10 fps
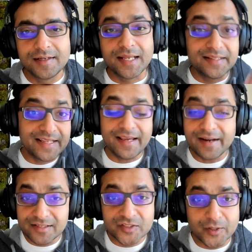and there
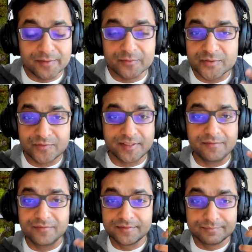I saw it was
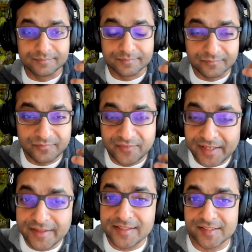even
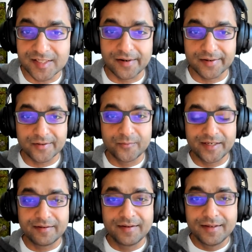very stark,
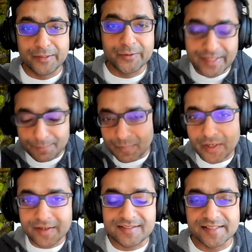where you know that
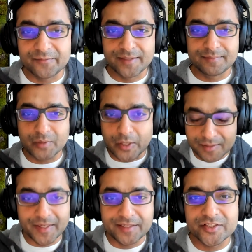part I said where
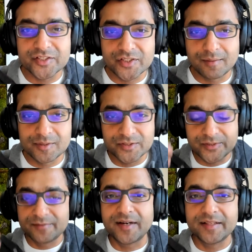product manager's job is to
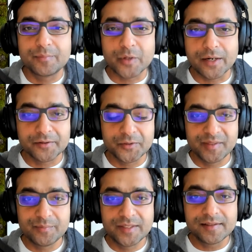define the product to
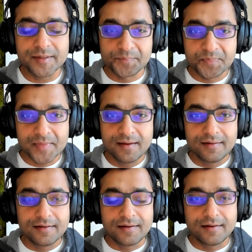be built.
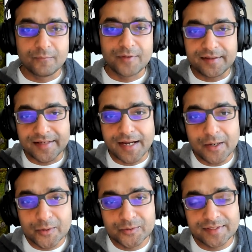Uh, well, at
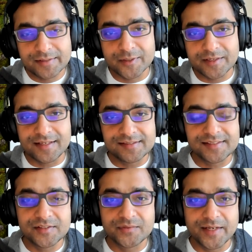Yahoo, there were
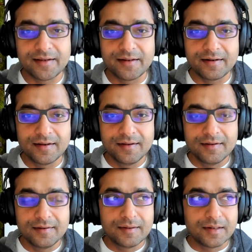cases where
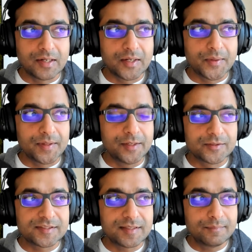uh, you know
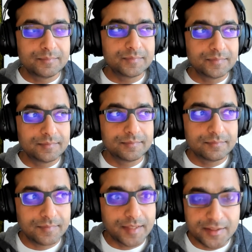some
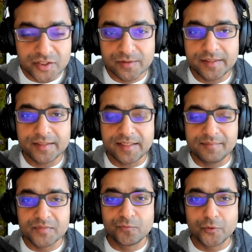engineering
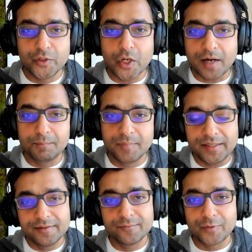teams would not
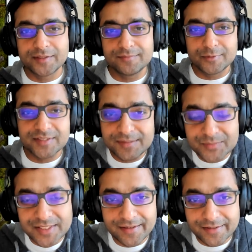build what it, what
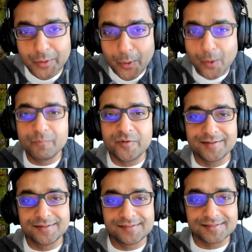seems like an
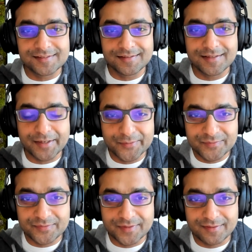obvious kind
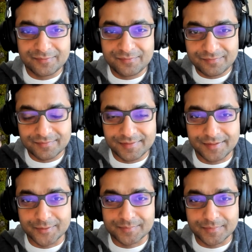of uh, f- you
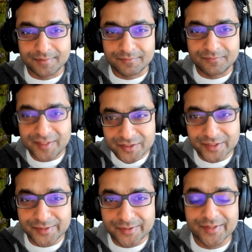know uh,
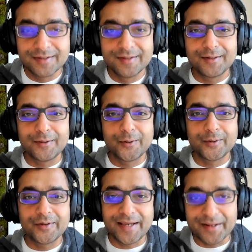feature
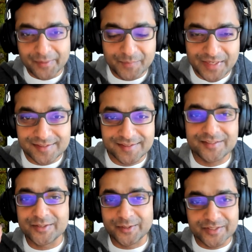or error
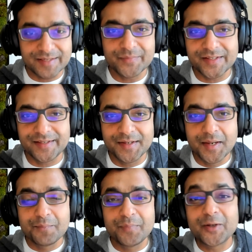message or something
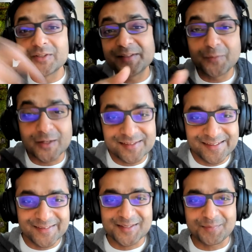because it wasn't
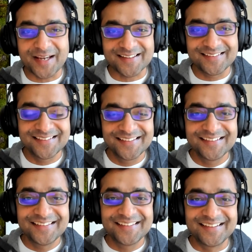in the spec.
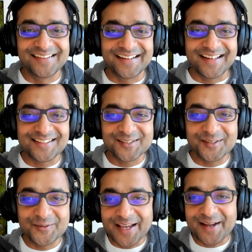Uh, and so
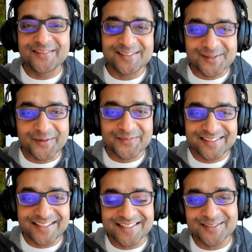you would have these
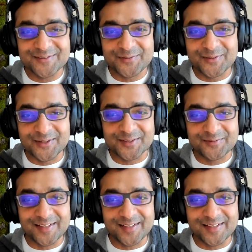conversations with folks of